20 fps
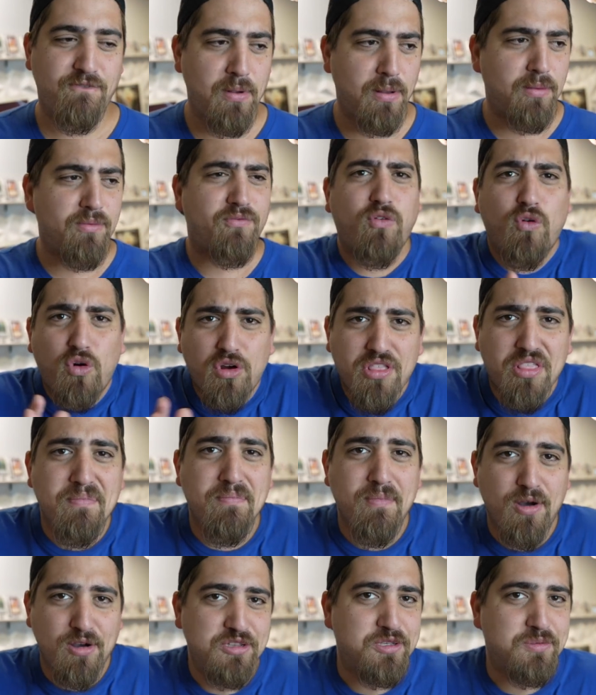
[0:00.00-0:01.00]
But for the
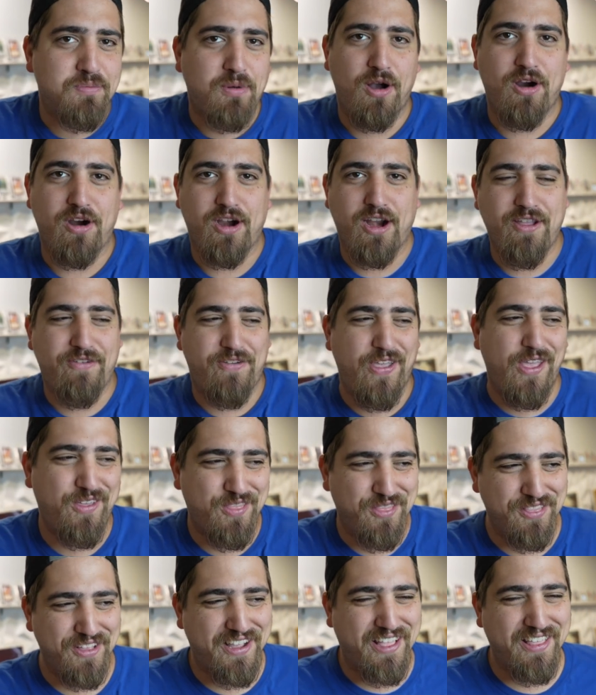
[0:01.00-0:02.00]
most part, if you
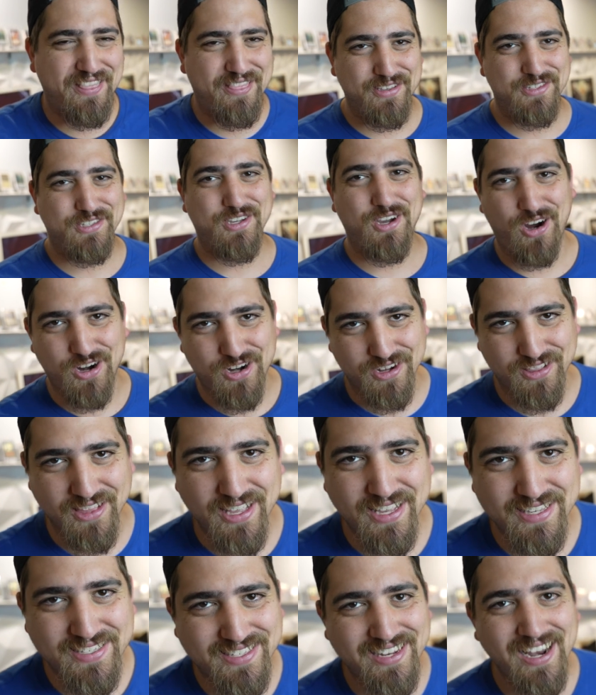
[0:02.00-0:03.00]
look at this card
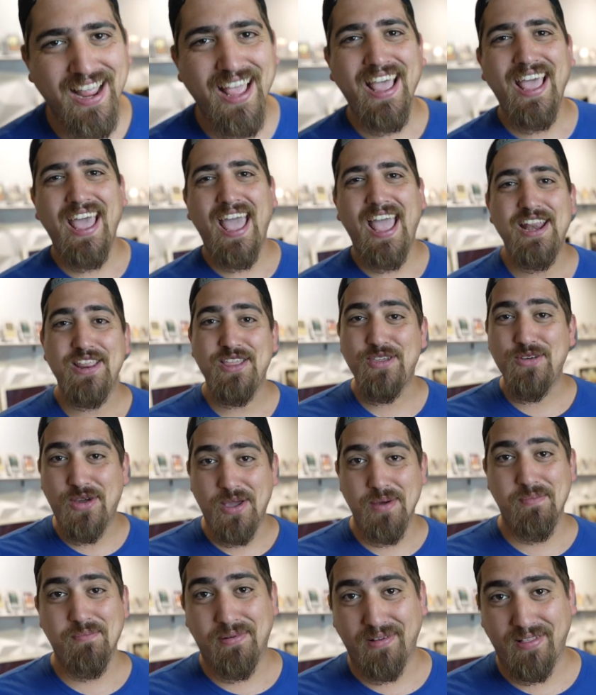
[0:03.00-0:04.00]
list and you
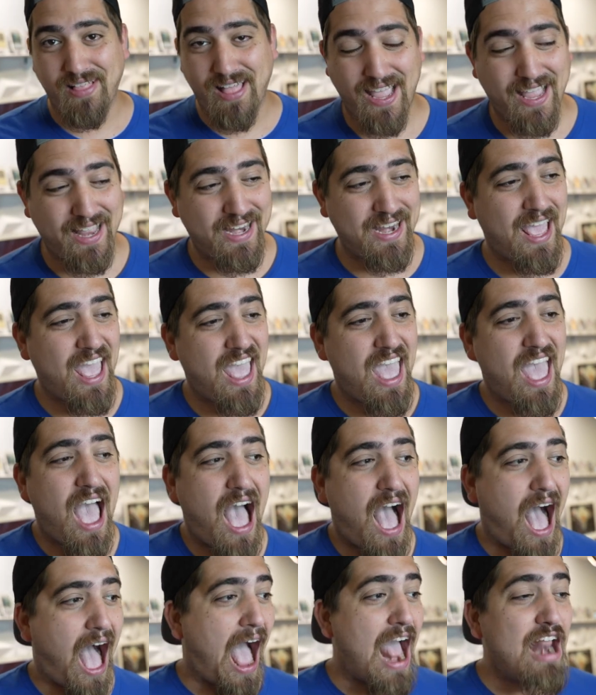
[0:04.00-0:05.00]
complain,
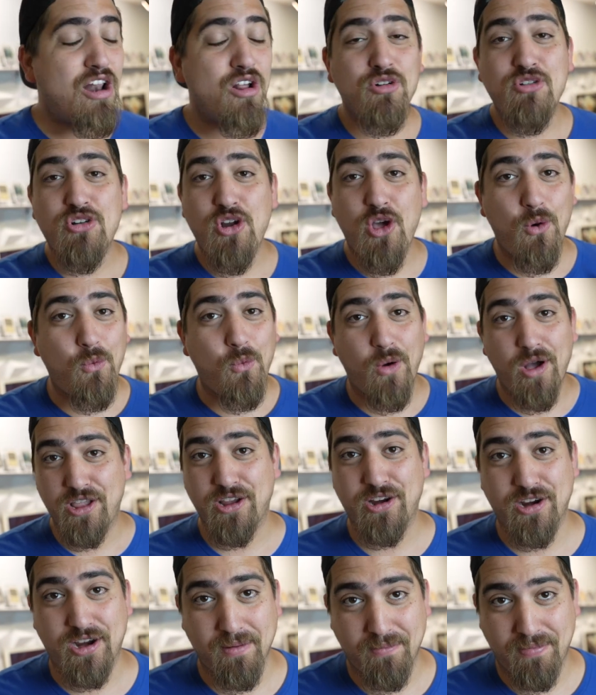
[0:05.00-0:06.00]
I don't know what
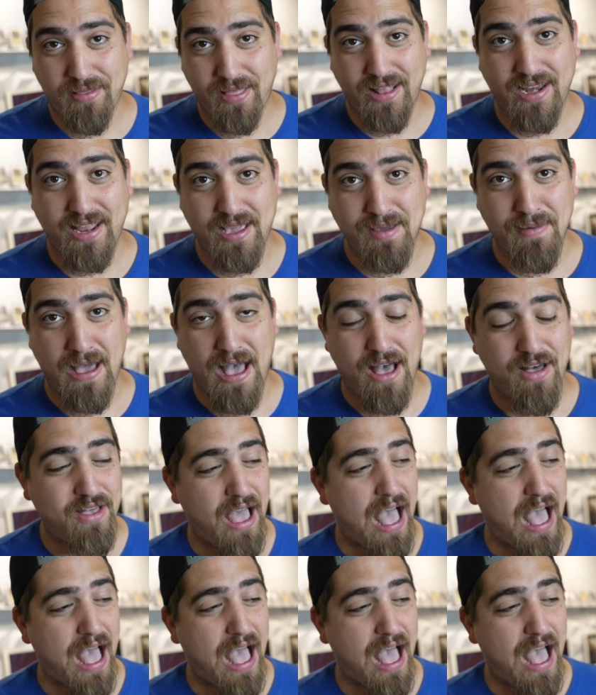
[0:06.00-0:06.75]
you're complaining about.